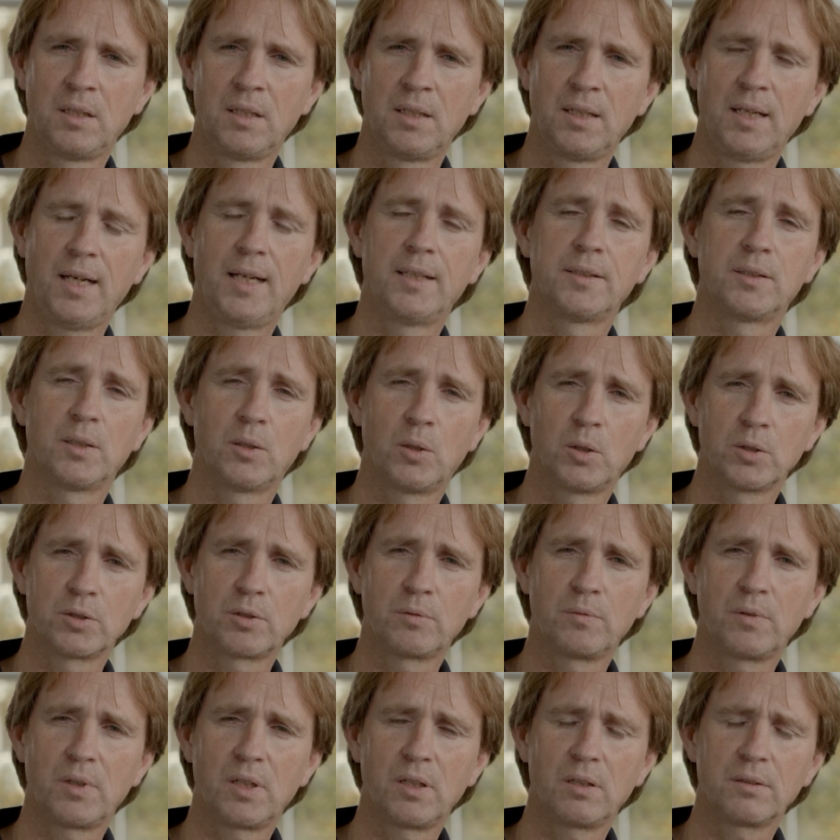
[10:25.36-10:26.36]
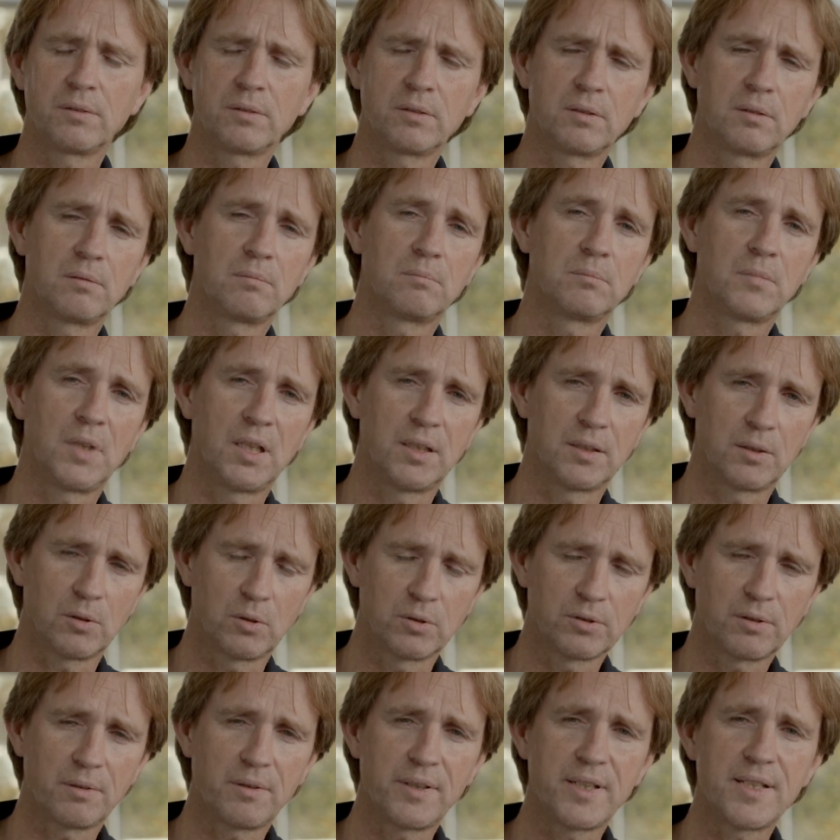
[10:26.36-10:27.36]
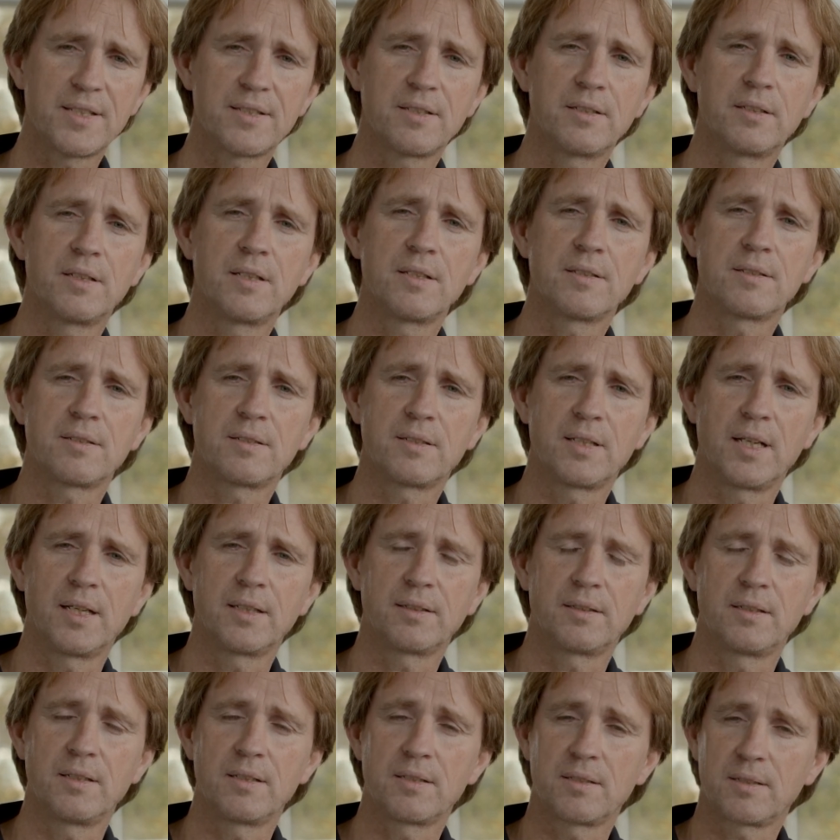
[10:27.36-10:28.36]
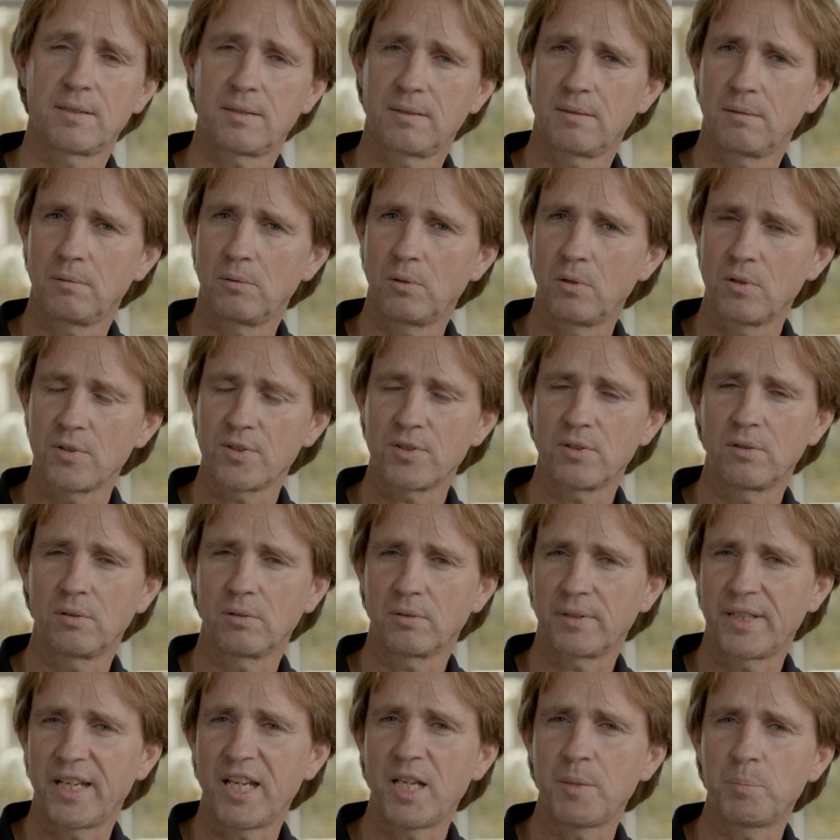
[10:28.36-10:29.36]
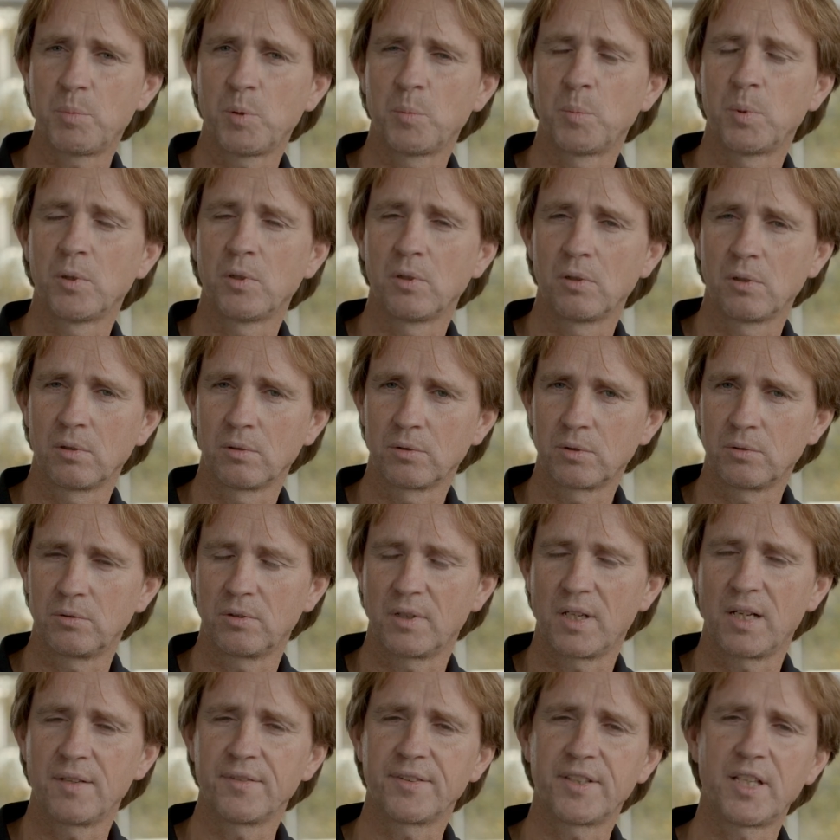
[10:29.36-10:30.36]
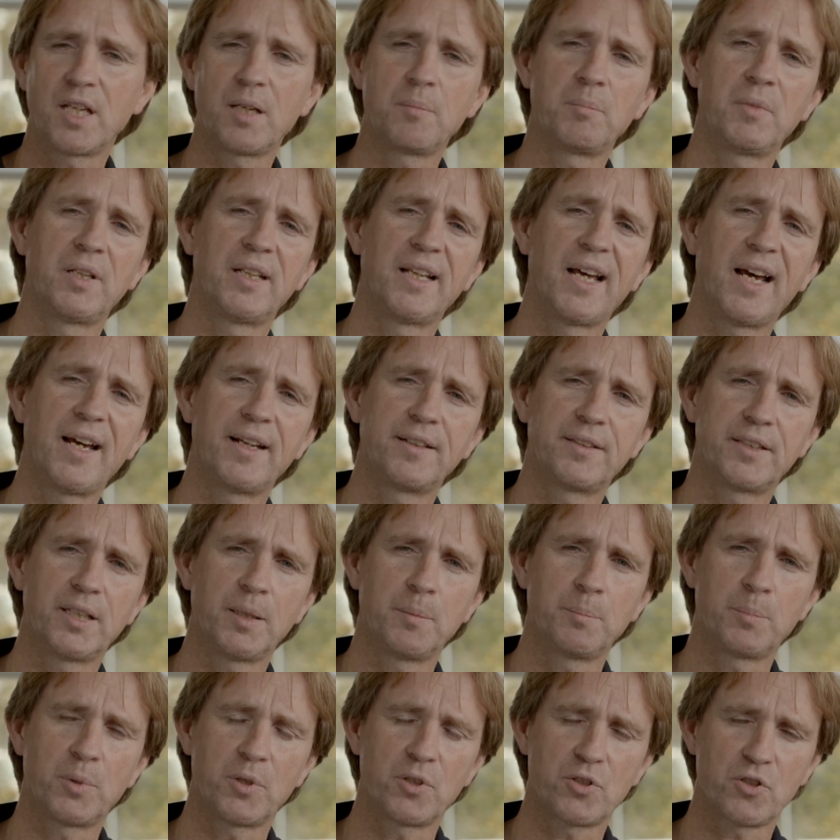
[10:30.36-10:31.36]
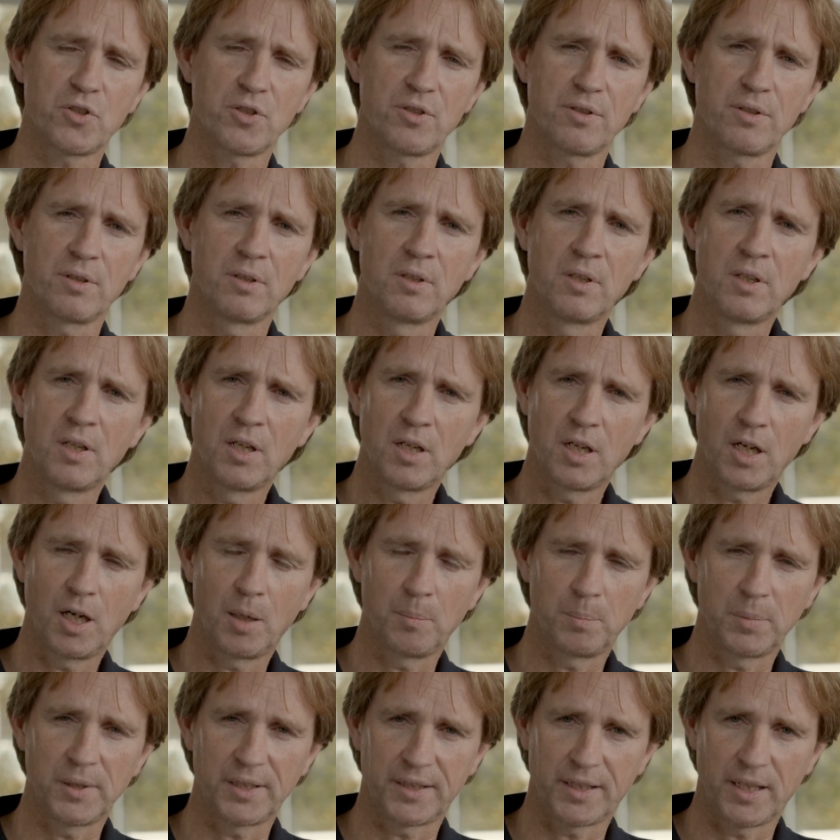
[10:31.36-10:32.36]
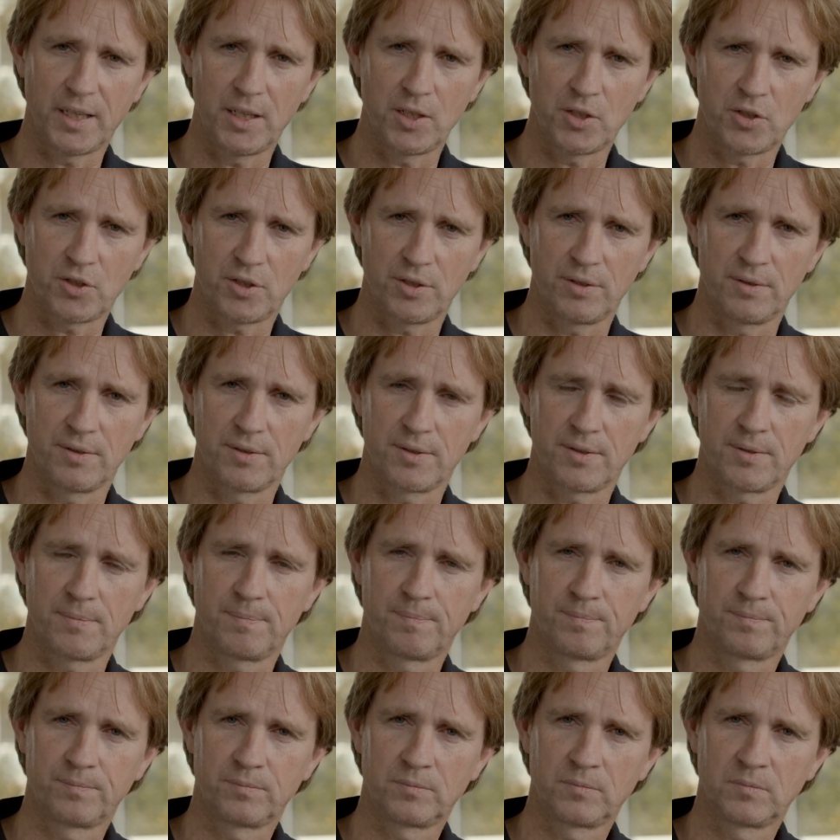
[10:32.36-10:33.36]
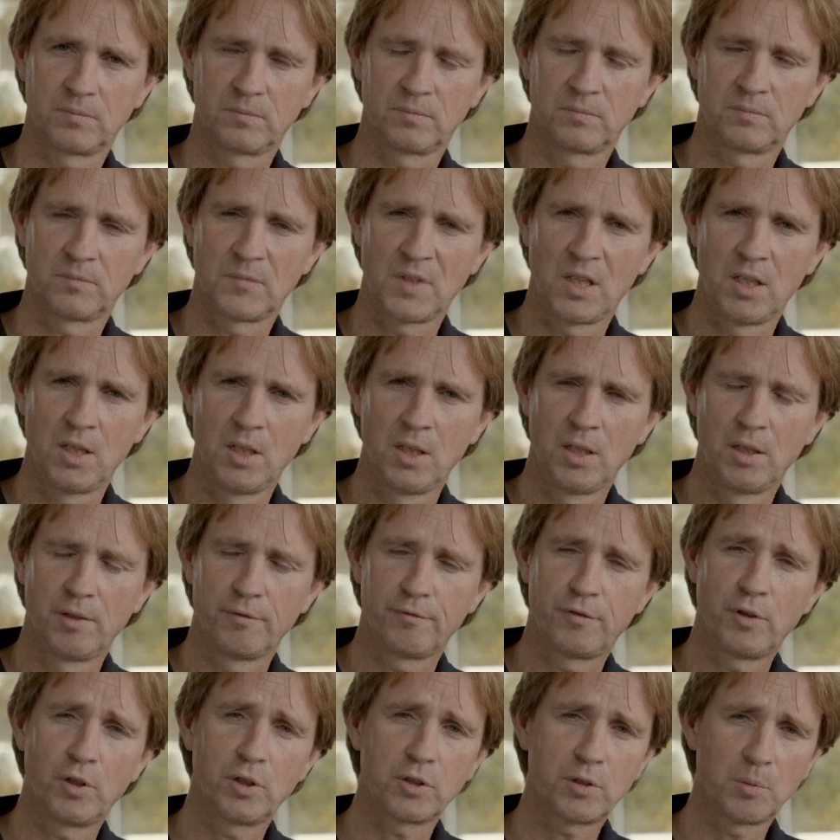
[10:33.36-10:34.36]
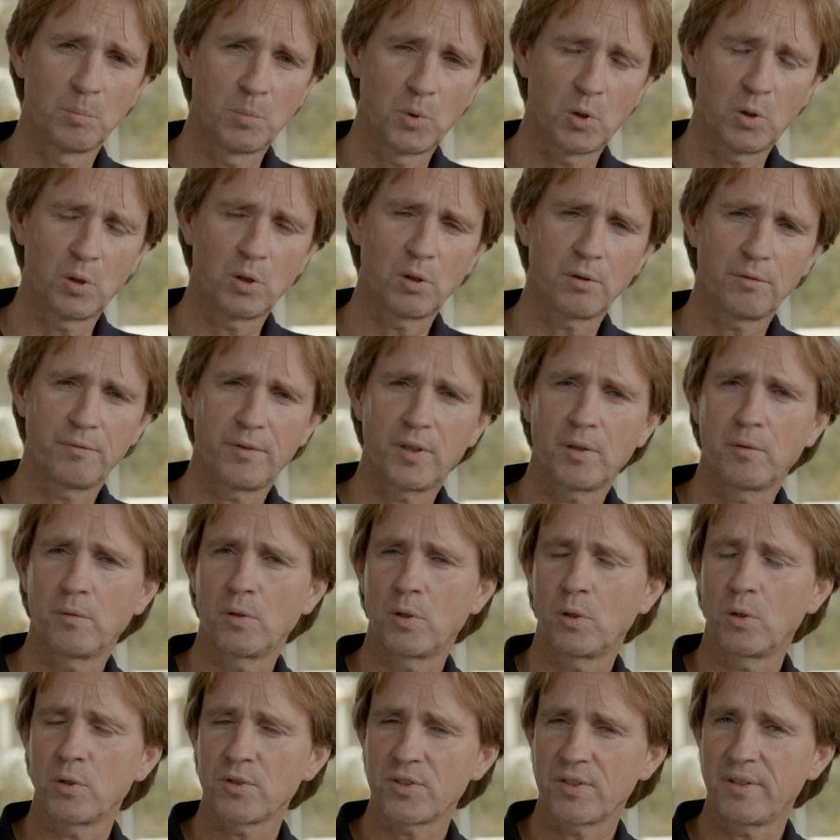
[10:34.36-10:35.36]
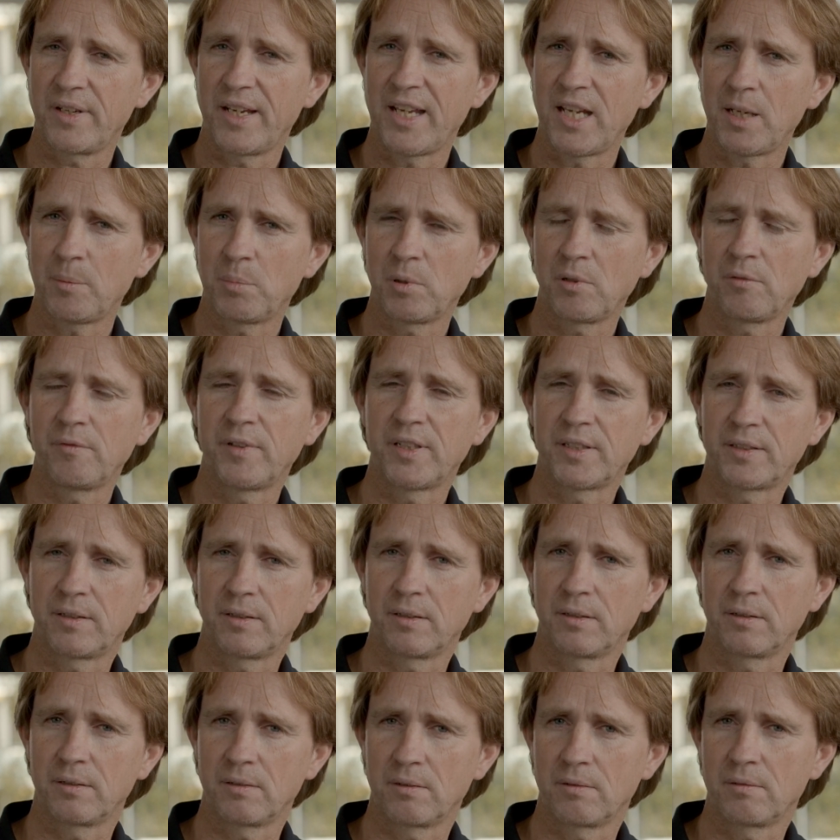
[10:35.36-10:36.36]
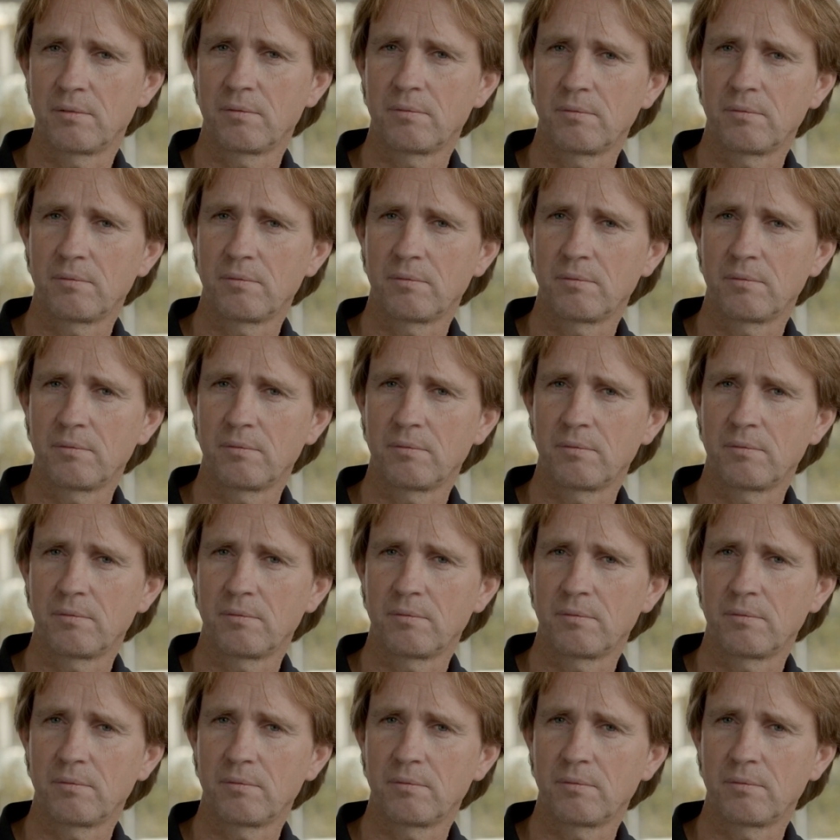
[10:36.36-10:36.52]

And the other one, and the other reason is that it's also capable to run them in high temperature applications. Furthermore, we were also able with a